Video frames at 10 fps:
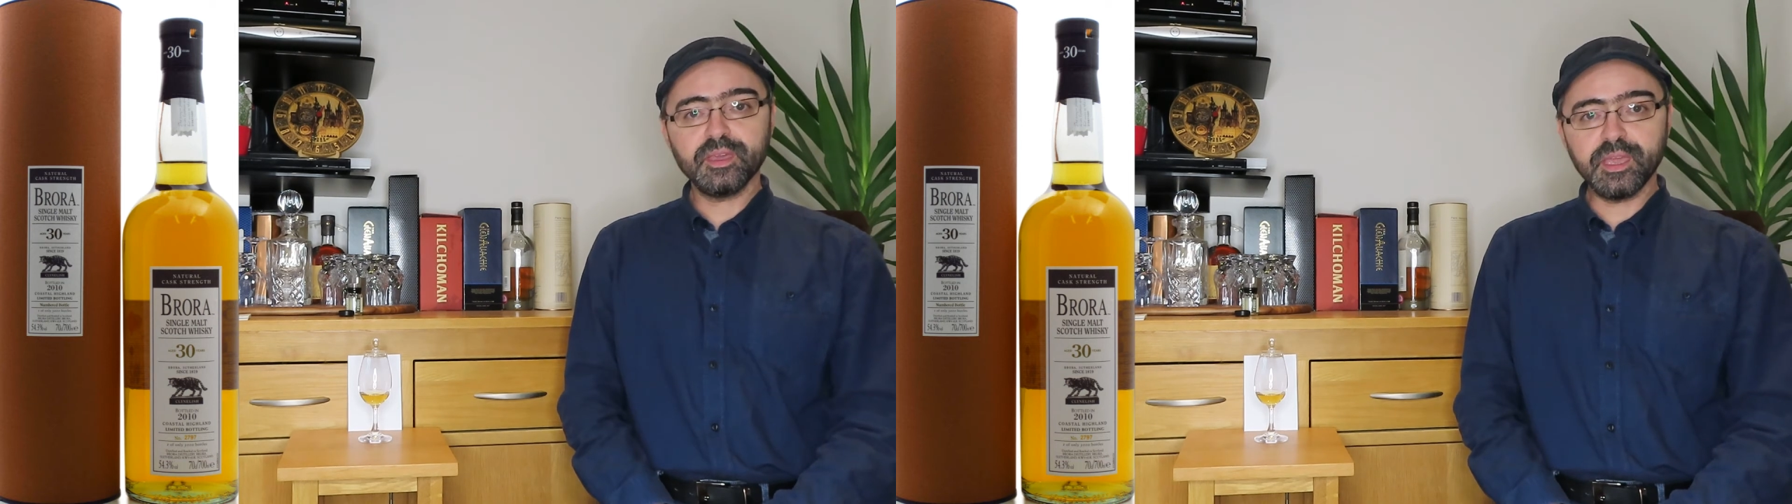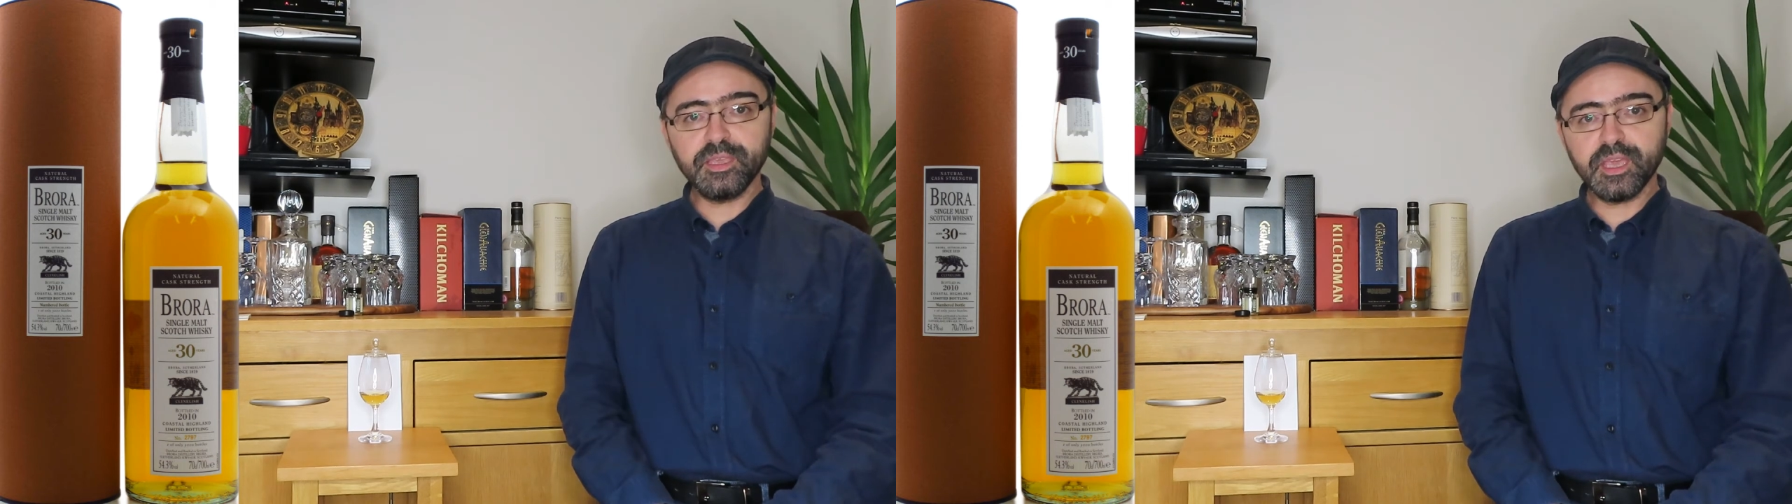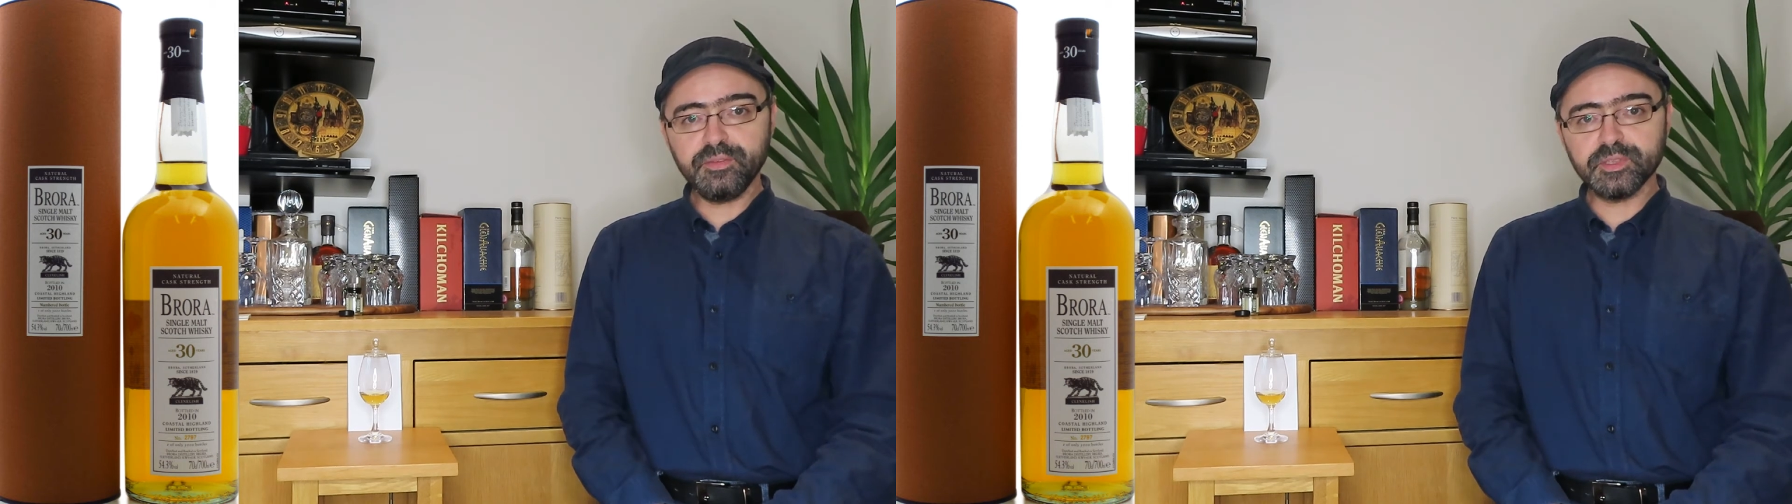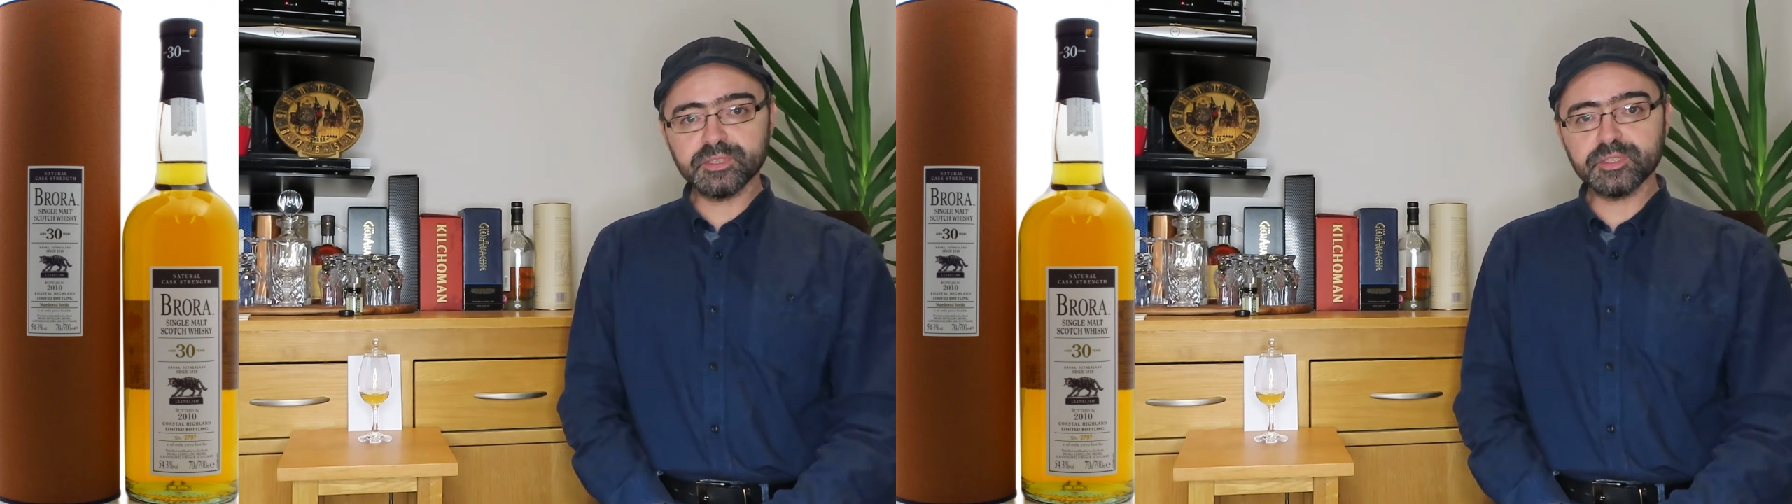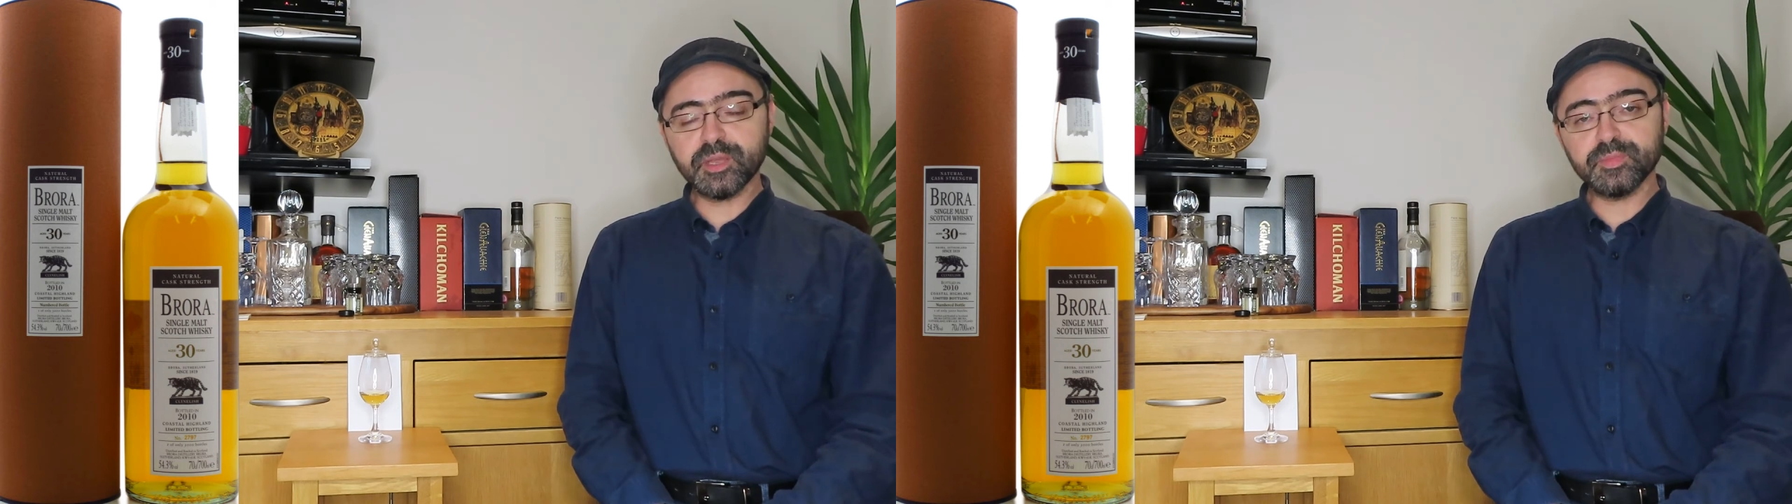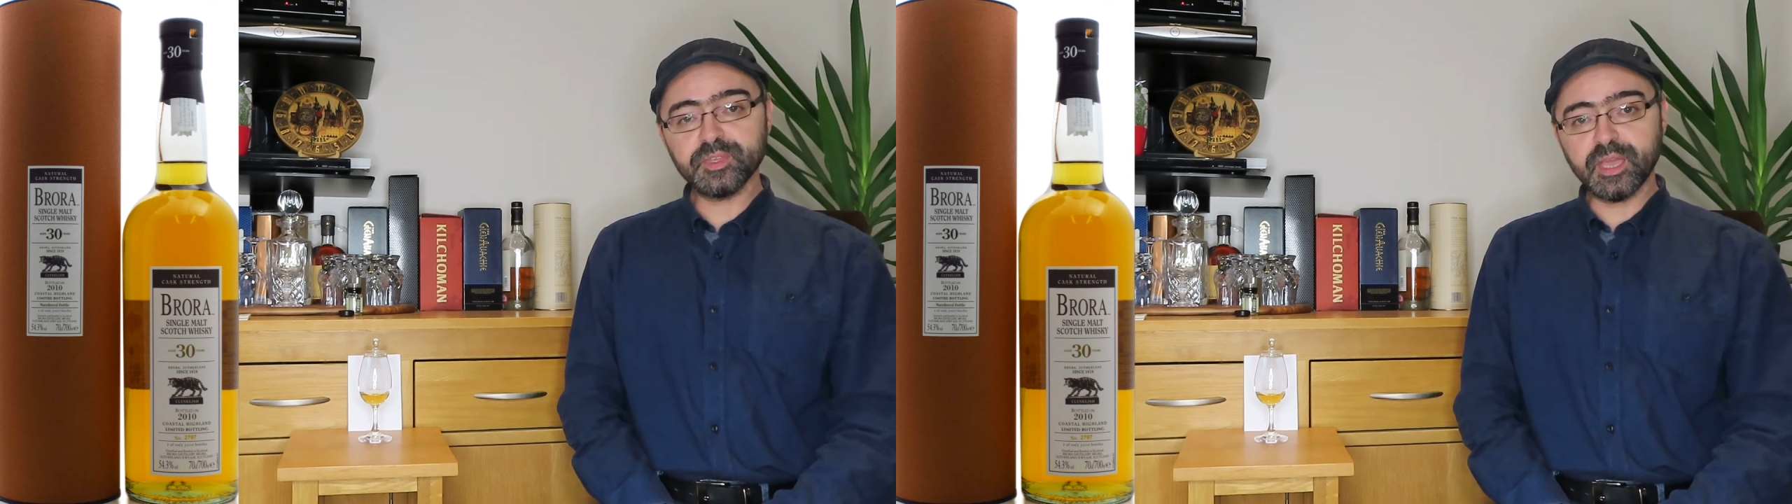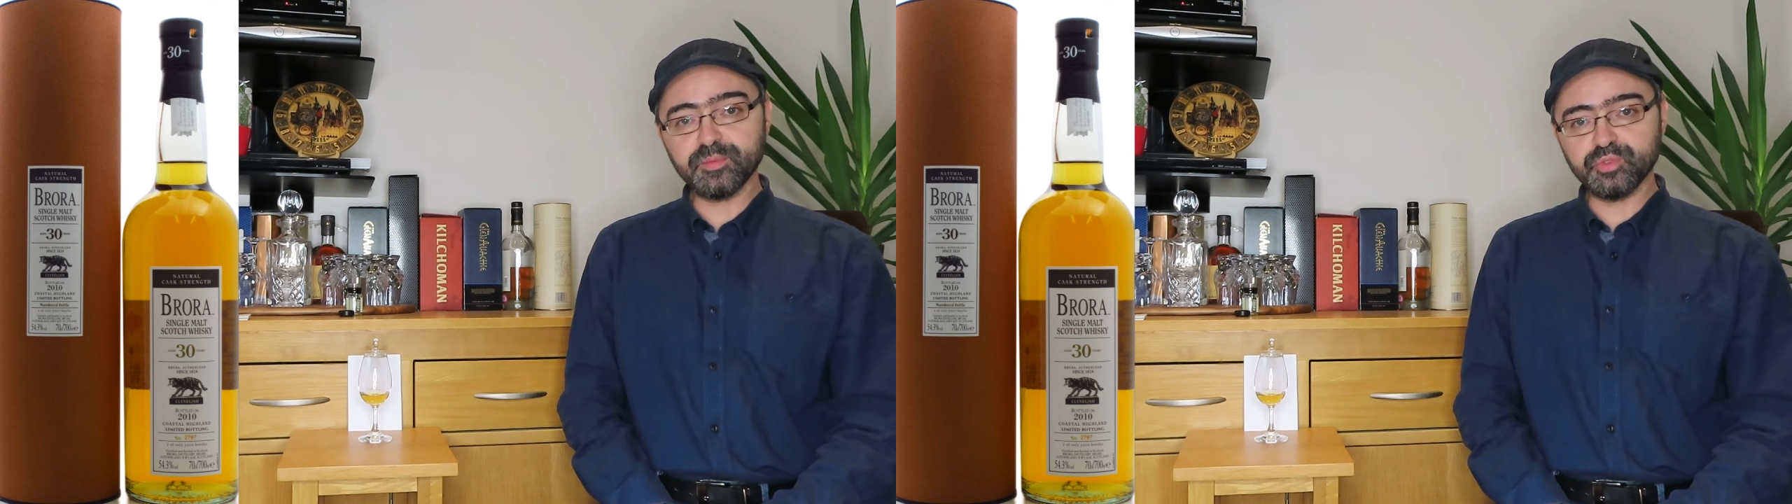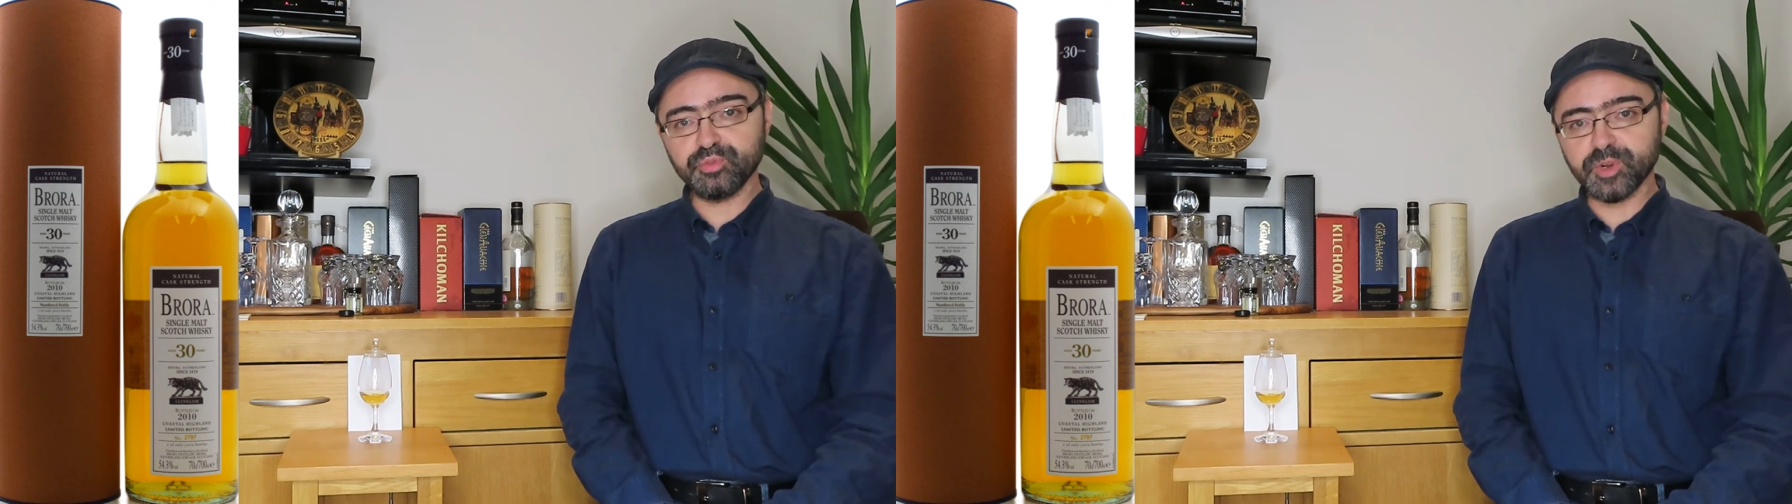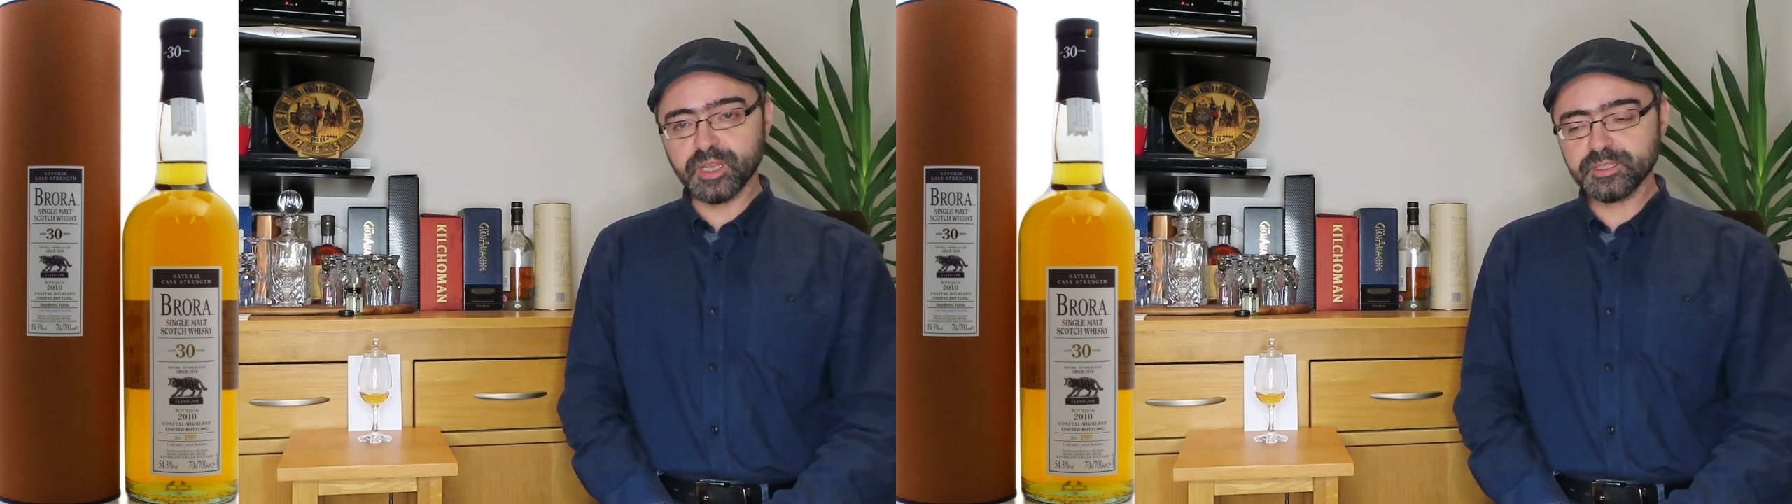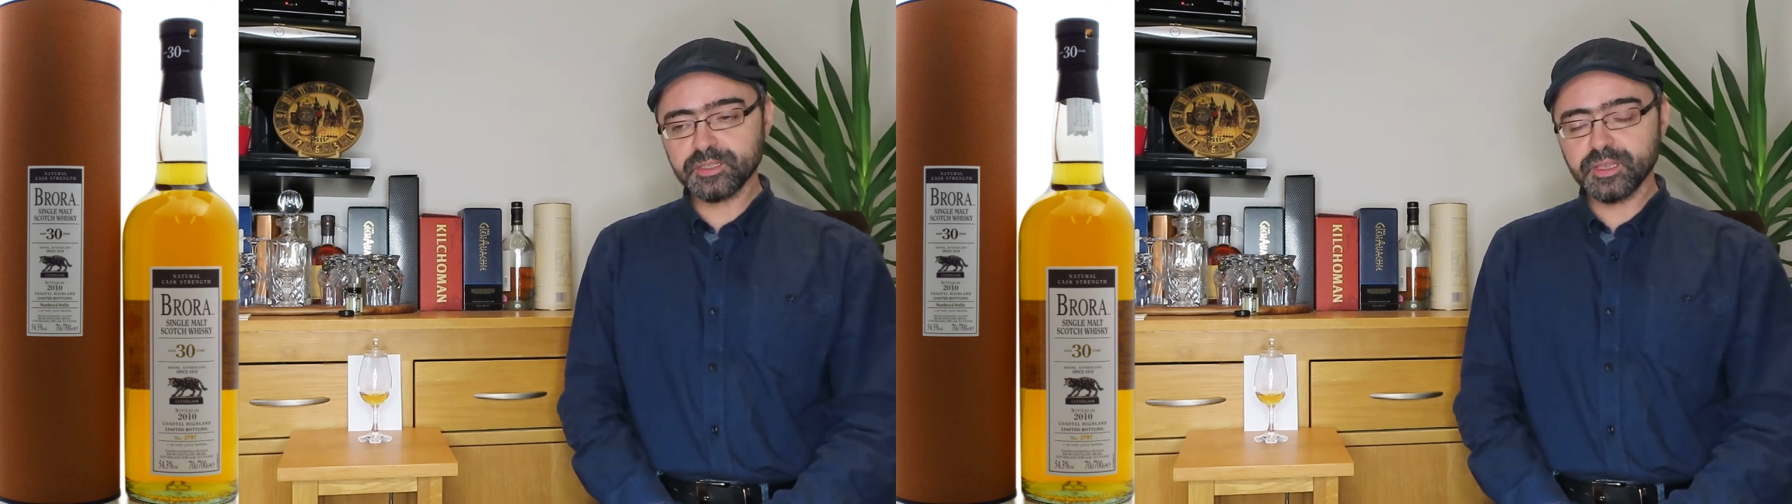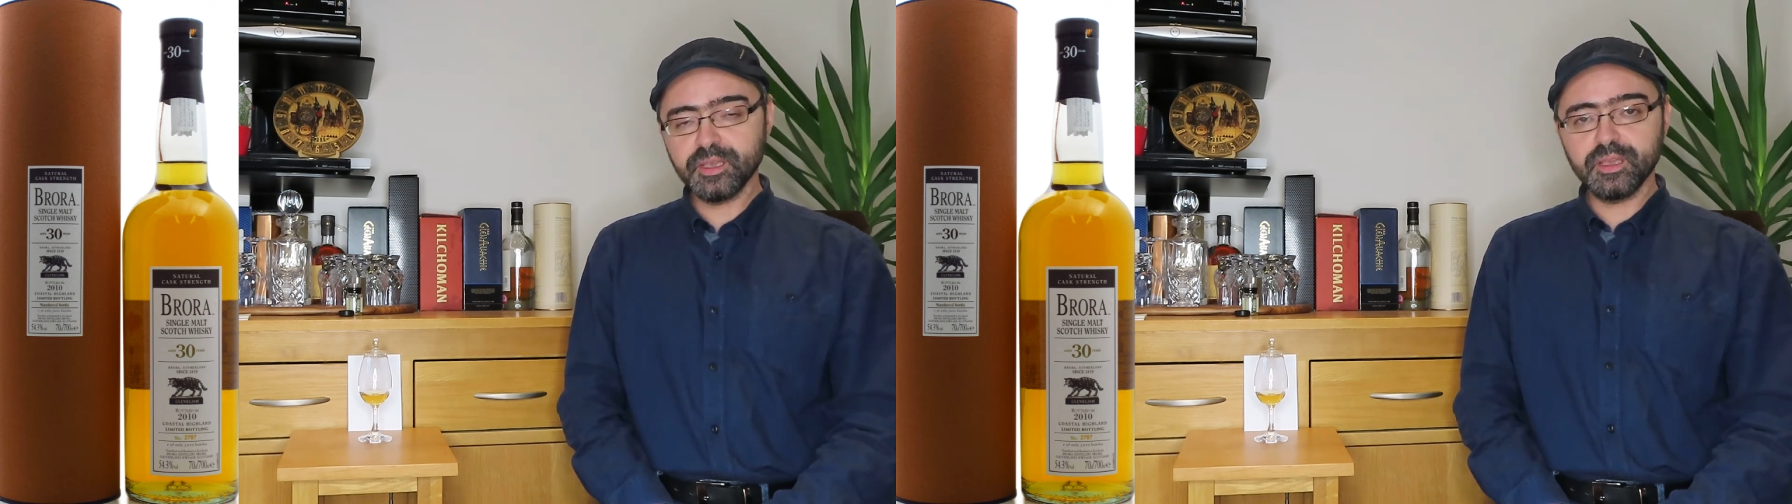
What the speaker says: I gave it some time to rest.